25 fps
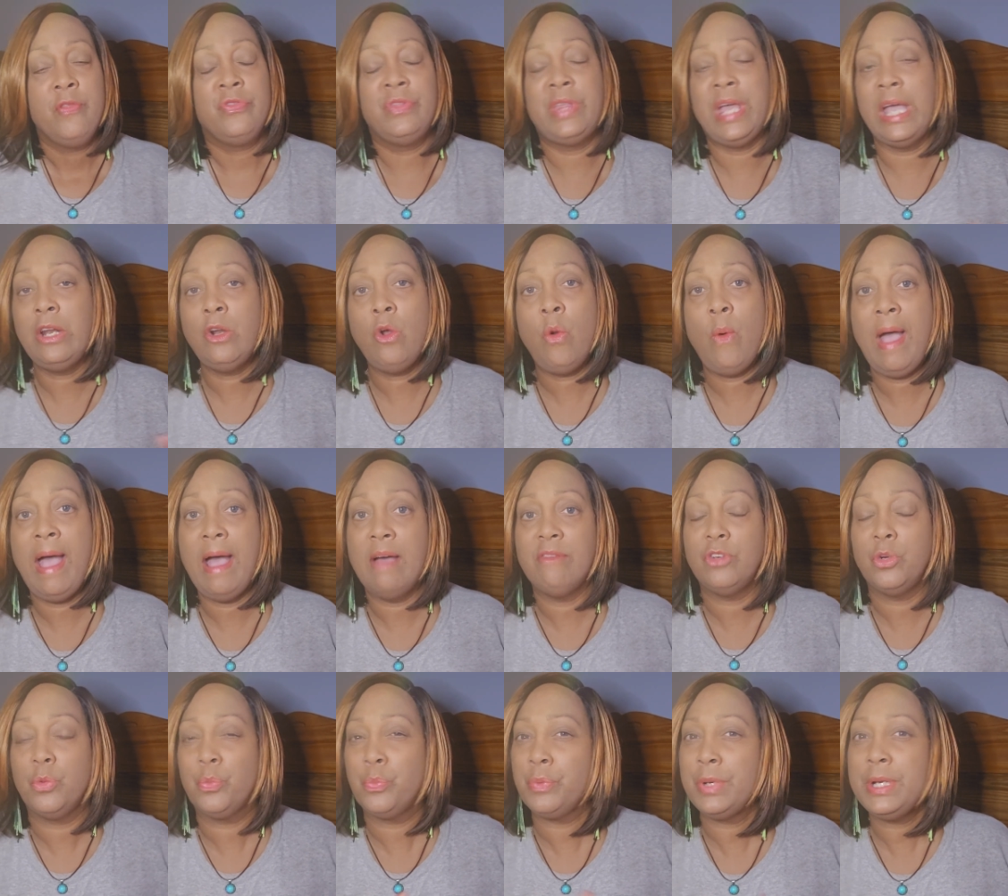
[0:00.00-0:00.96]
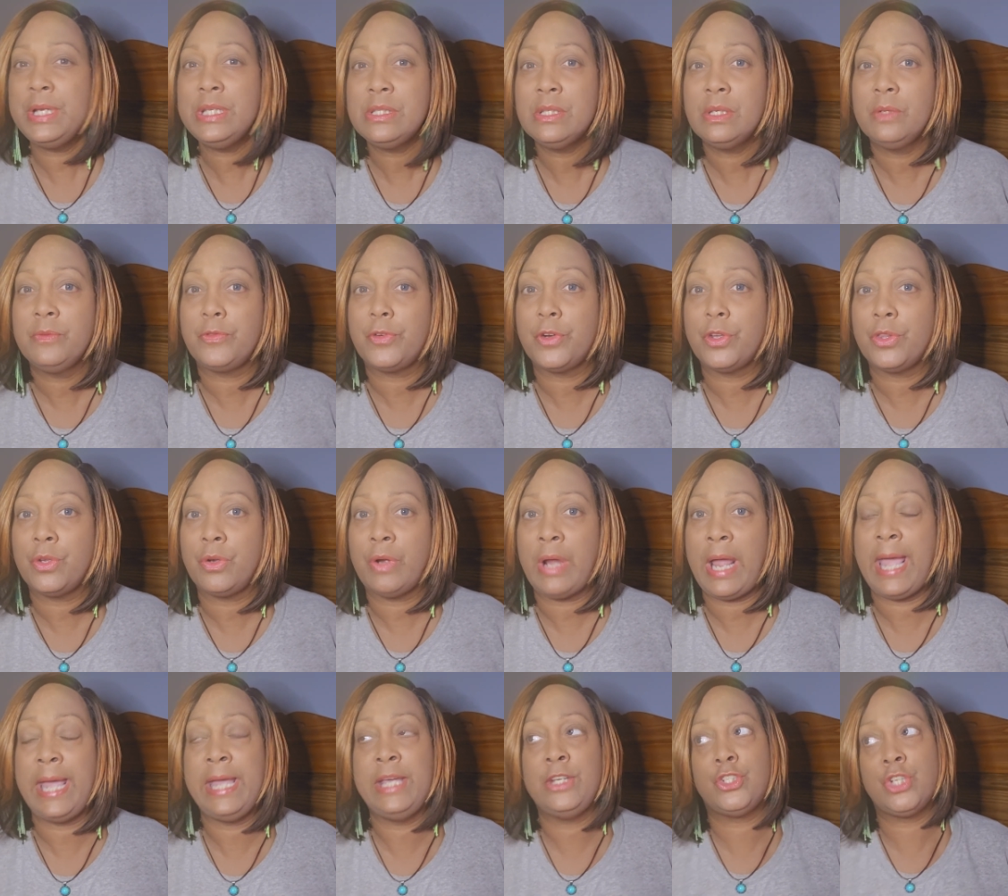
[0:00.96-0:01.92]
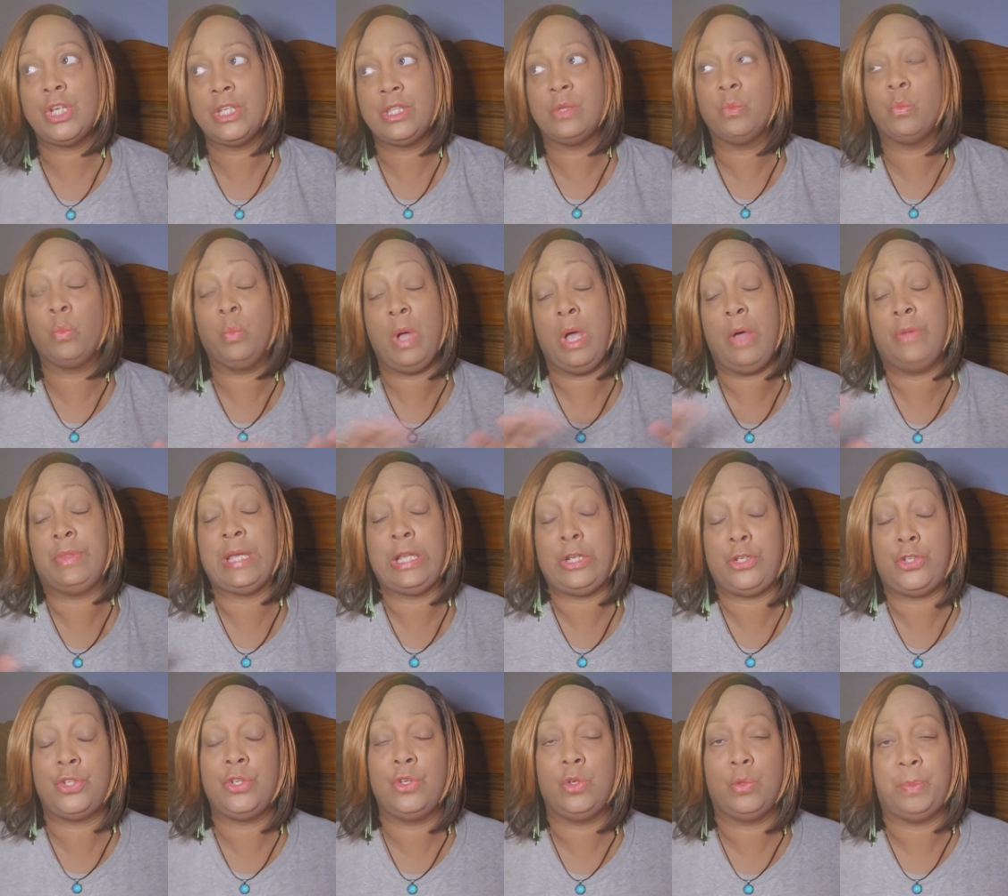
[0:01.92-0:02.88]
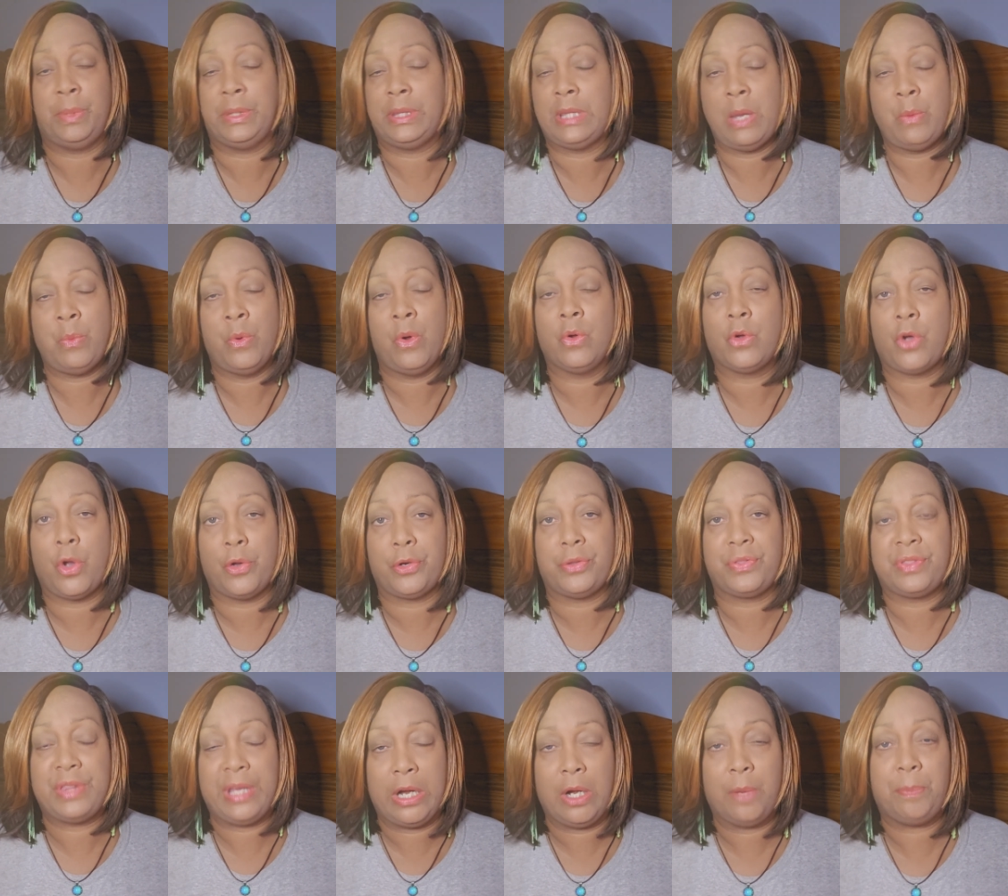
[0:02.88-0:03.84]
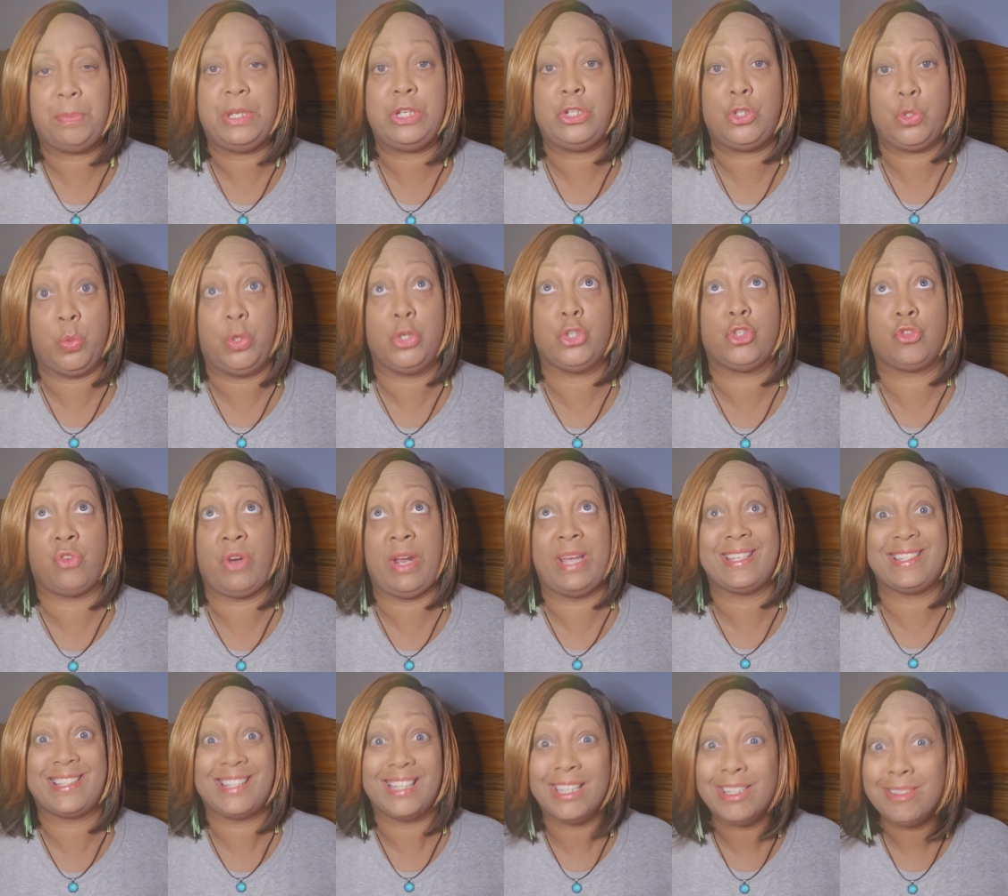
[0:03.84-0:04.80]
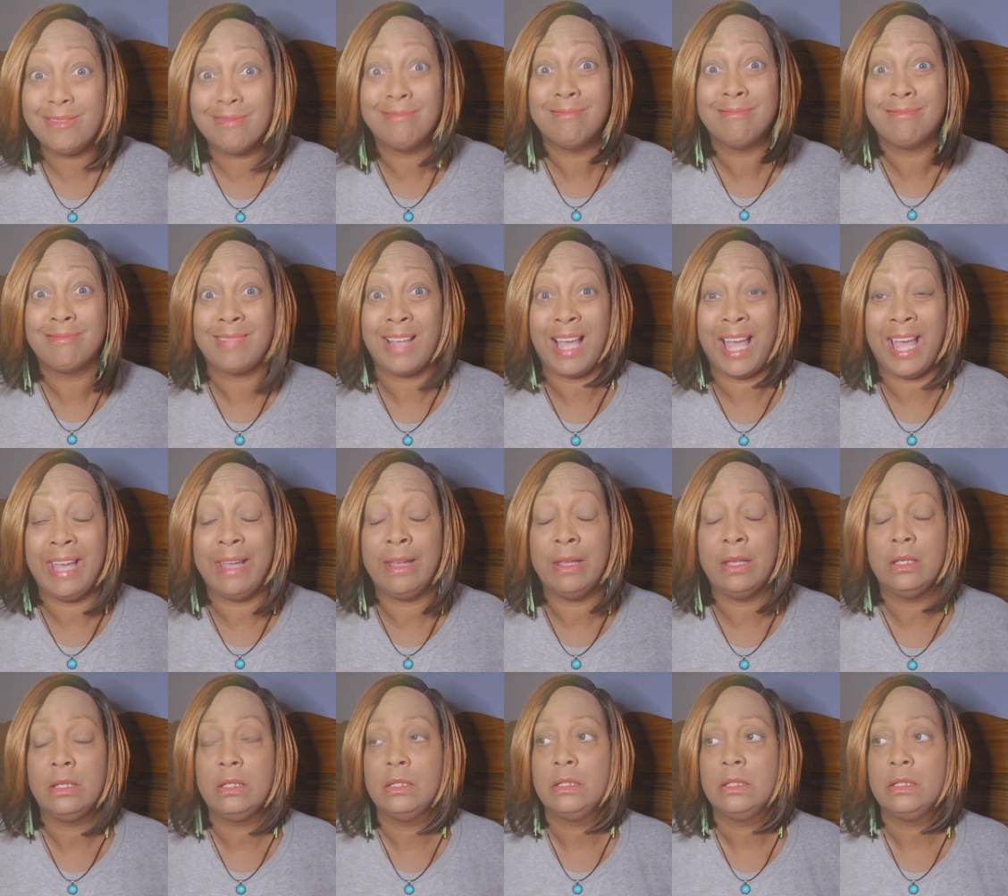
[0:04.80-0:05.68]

They don't have a reason for their hatred. Well, they do, but they won't go to therapy to address it. Okay?